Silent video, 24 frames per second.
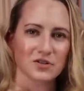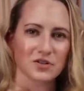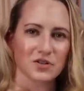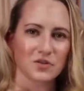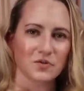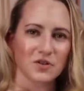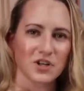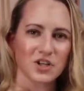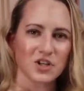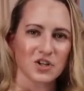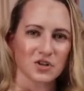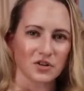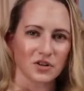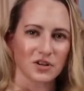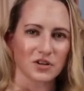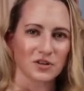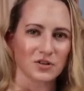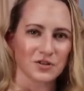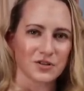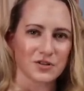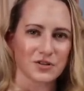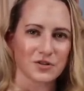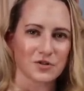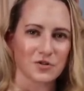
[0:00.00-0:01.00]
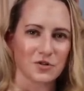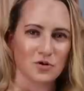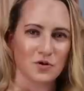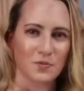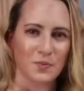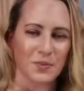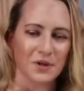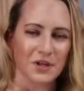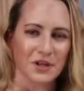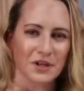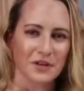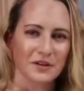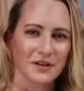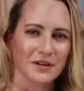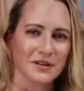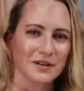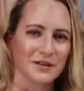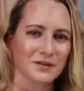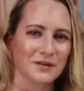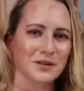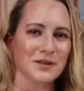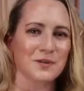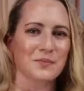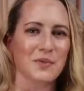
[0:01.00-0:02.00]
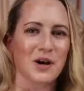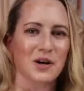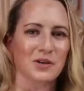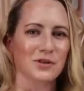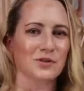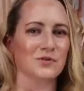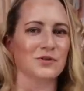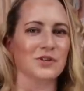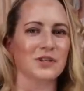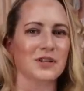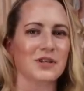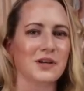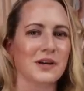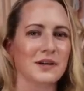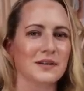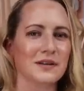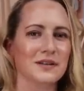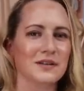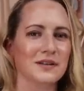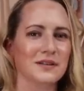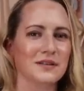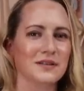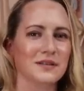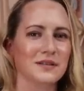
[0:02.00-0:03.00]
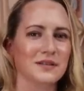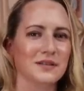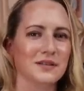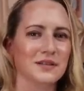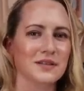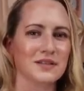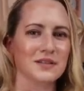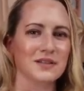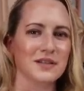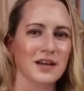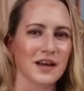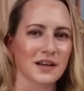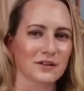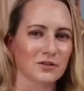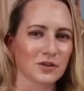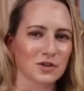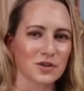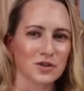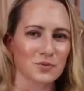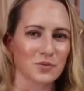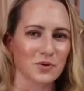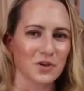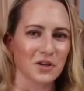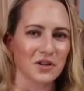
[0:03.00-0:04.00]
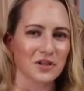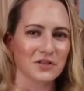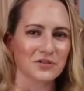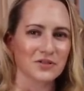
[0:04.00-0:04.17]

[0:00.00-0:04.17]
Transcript: So each little scoop, the amount you're really getting is negligible.